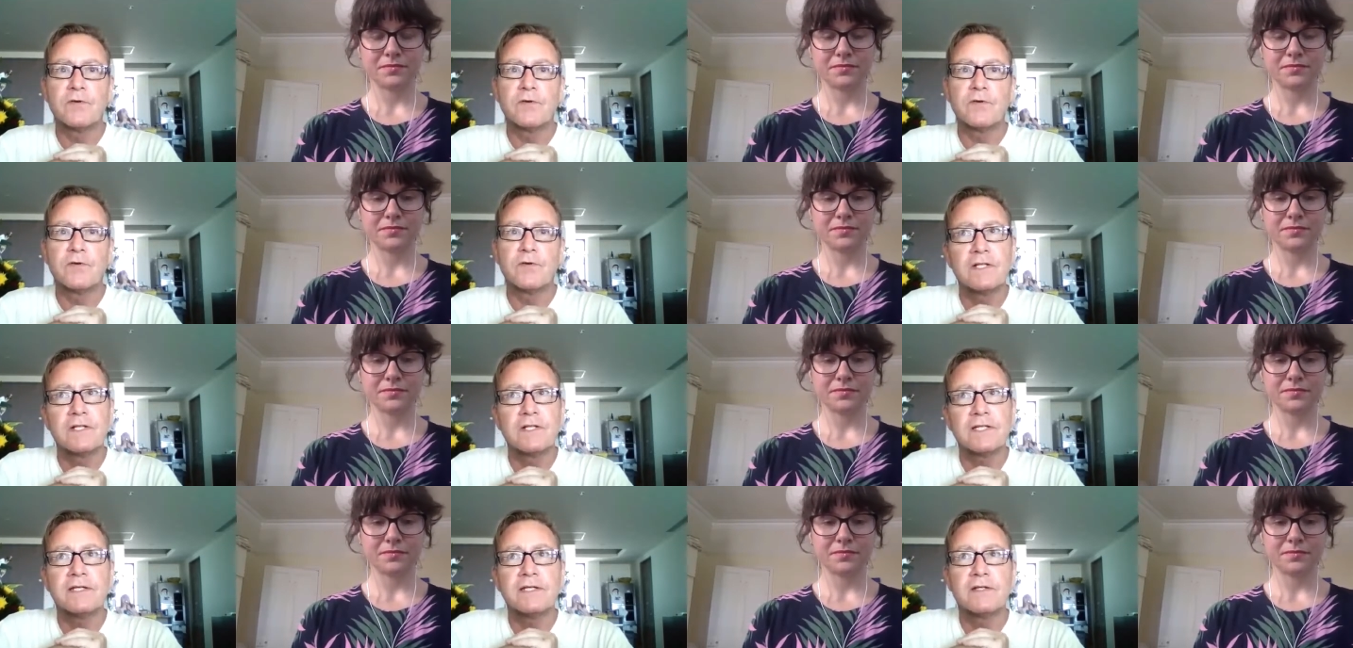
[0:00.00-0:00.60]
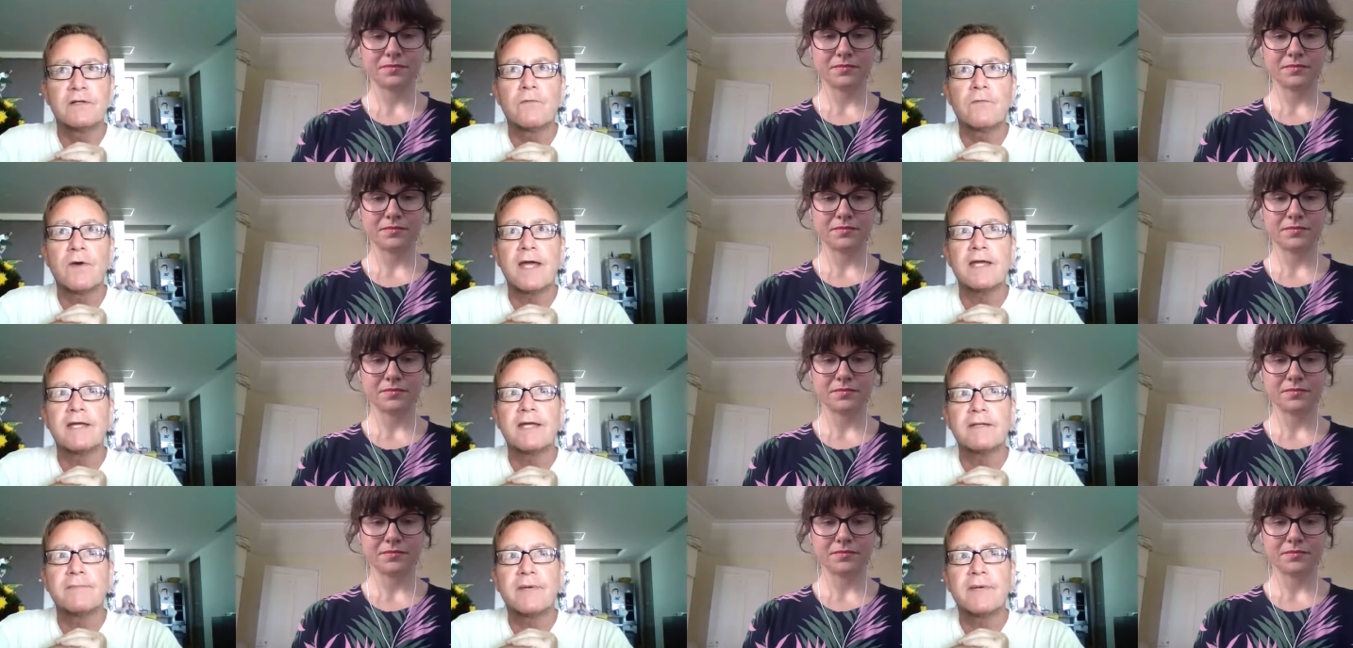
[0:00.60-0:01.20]
Speaker 1: and really in a
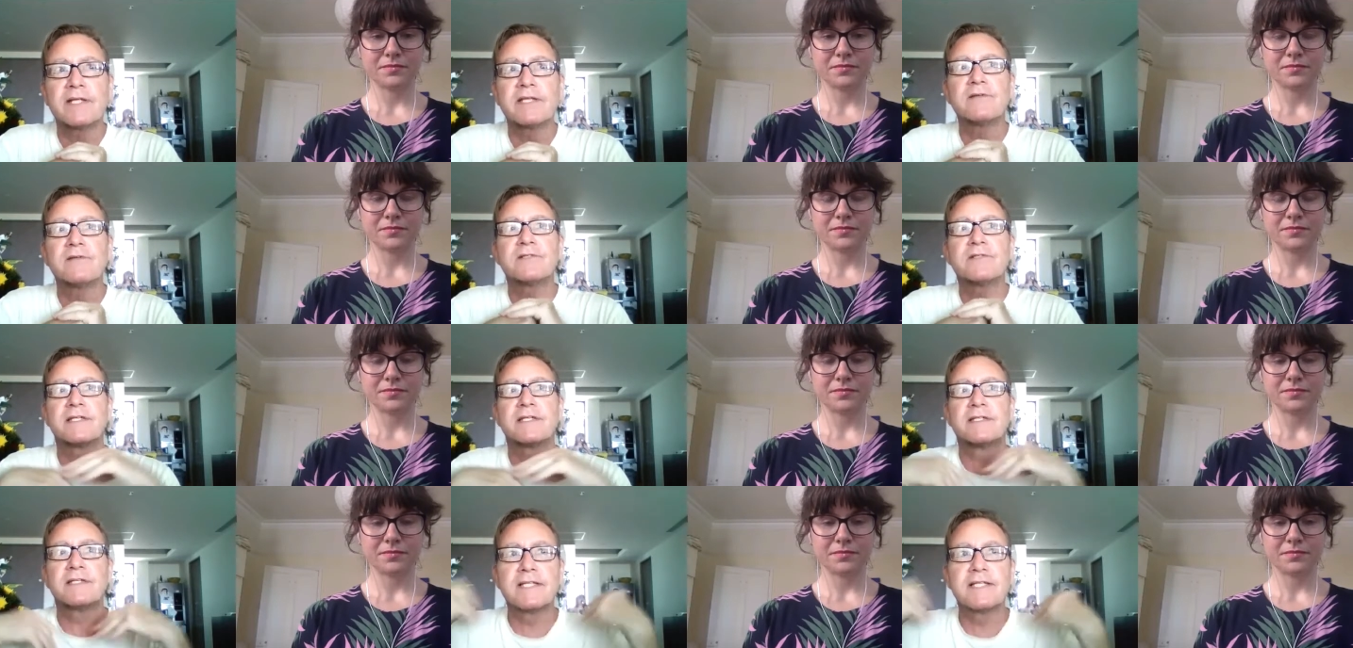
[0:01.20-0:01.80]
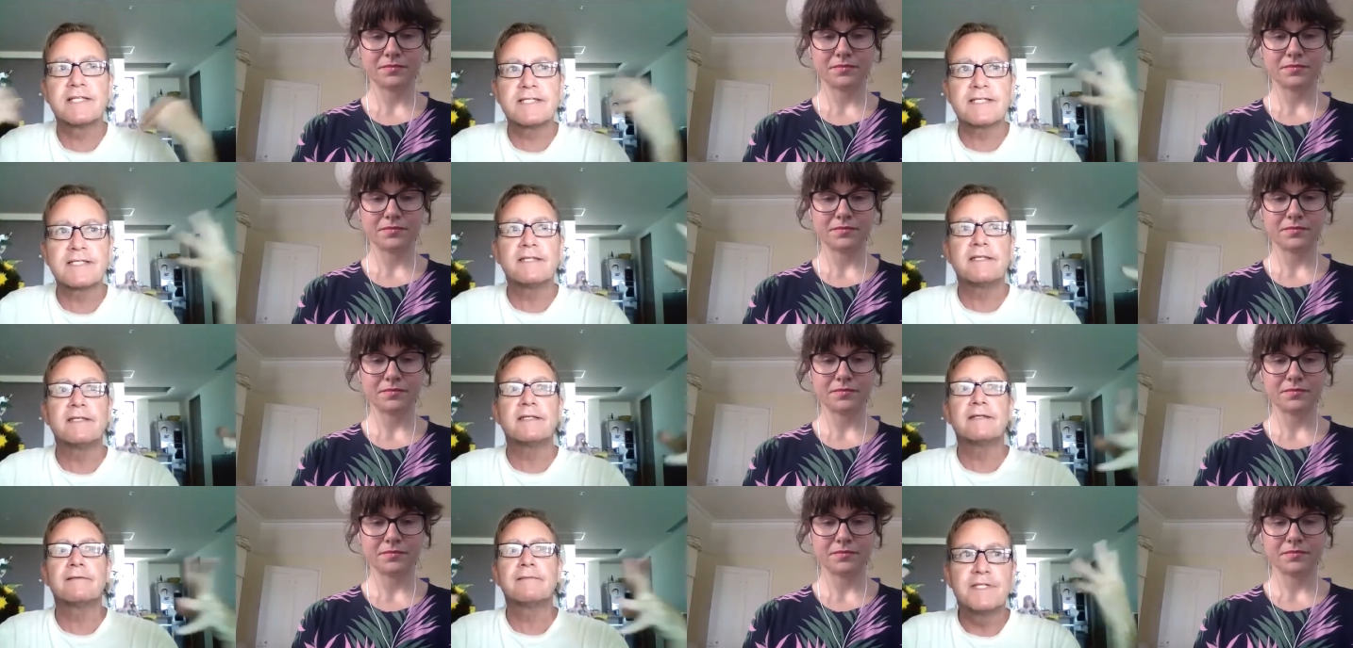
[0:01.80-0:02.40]
way anybody who's in
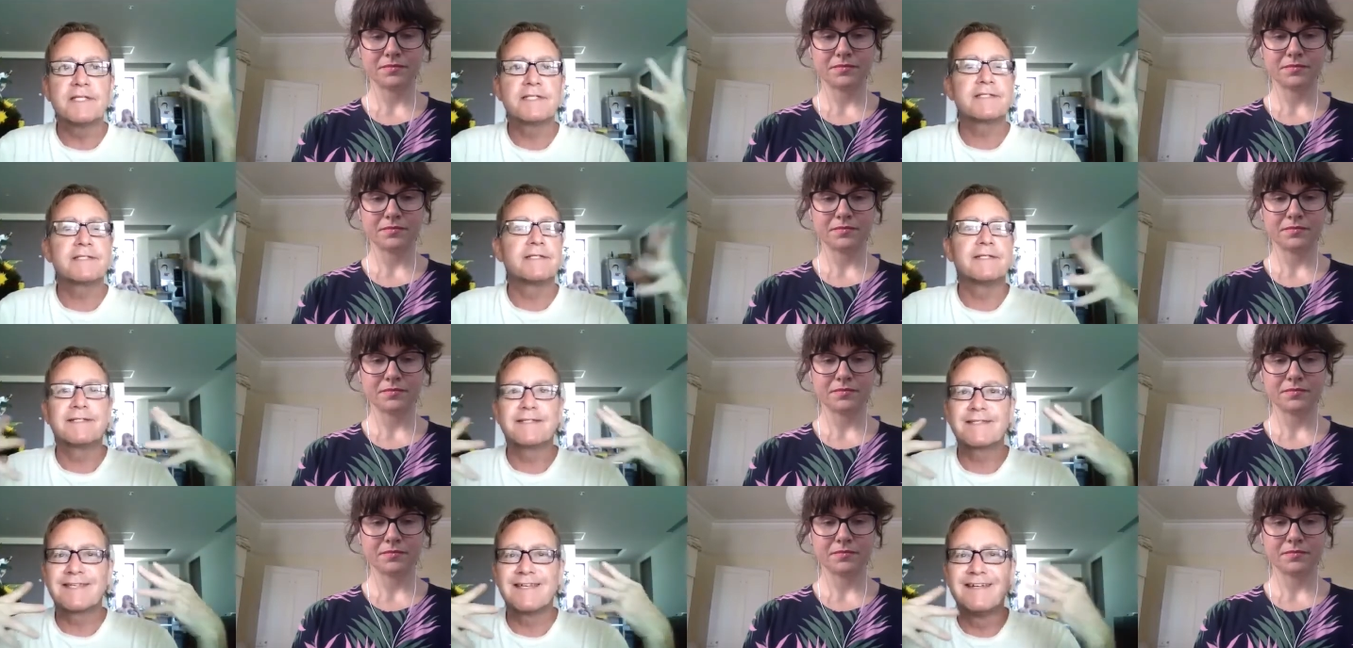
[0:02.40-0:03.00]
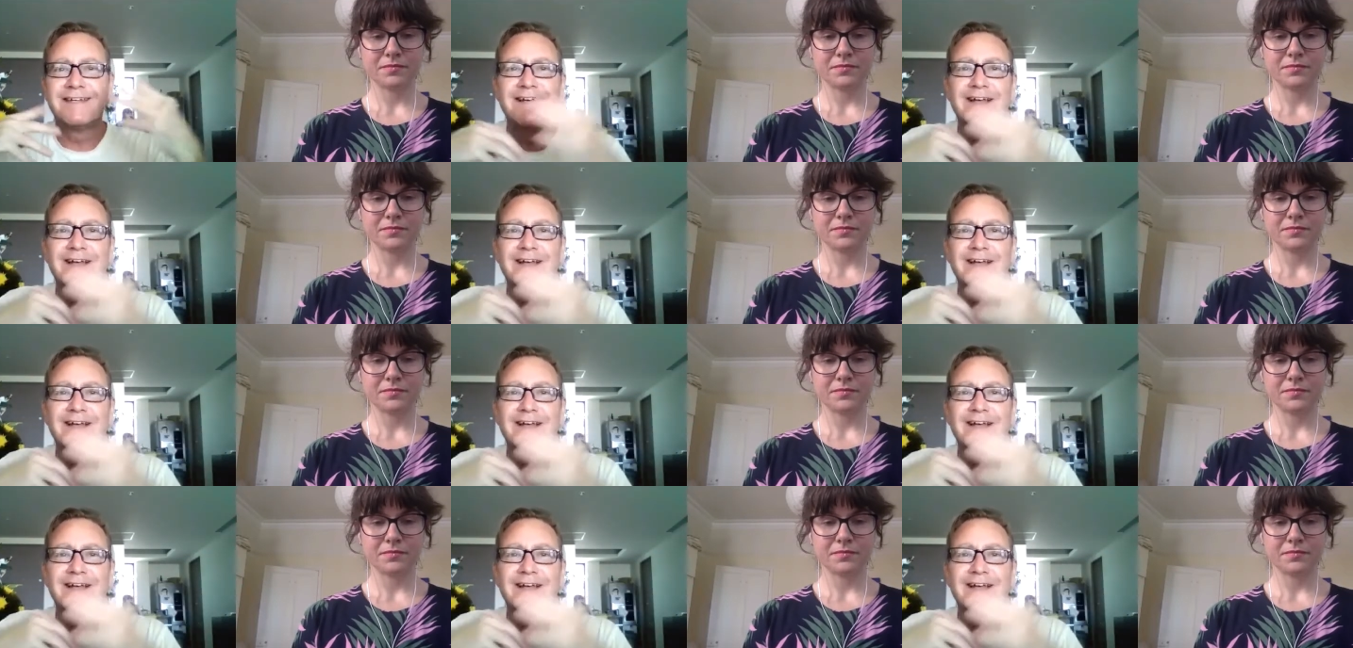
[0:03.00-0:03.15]
listening distance